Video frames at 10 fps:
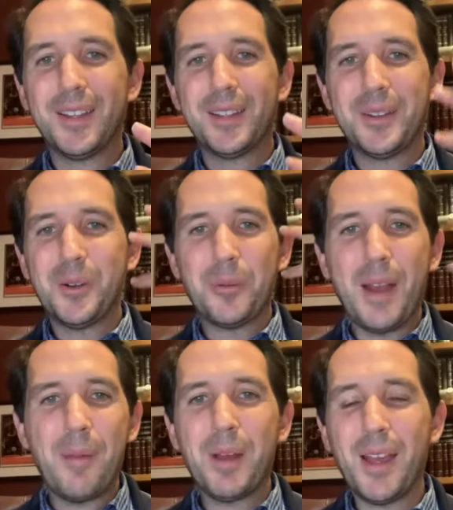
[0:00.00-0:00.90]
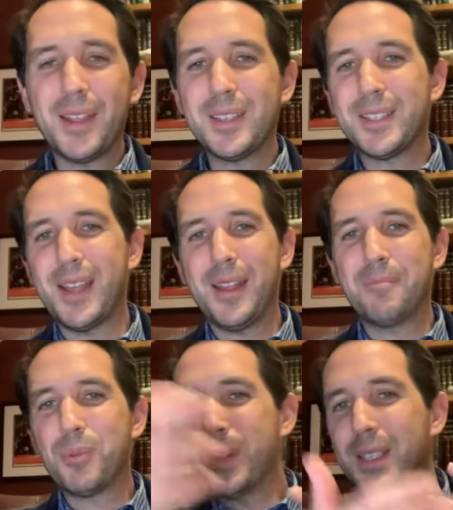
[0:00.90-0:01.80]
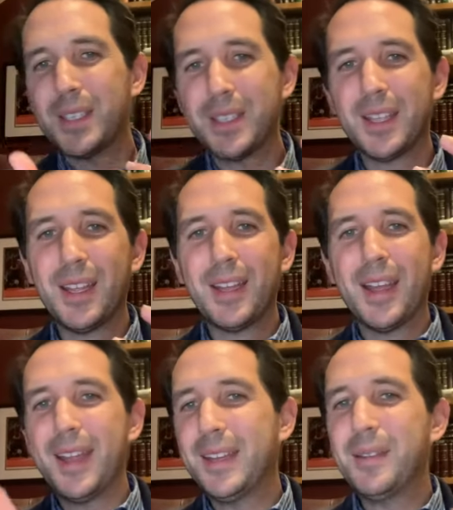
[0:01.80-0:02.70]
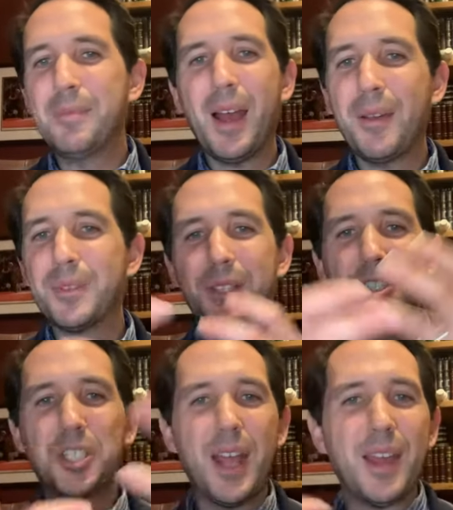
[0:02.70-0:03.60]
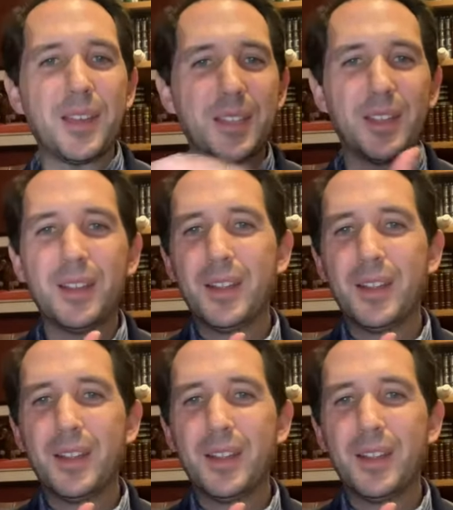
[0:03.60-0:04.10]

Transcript: you know, rabbis and priests and imams and sheikhs and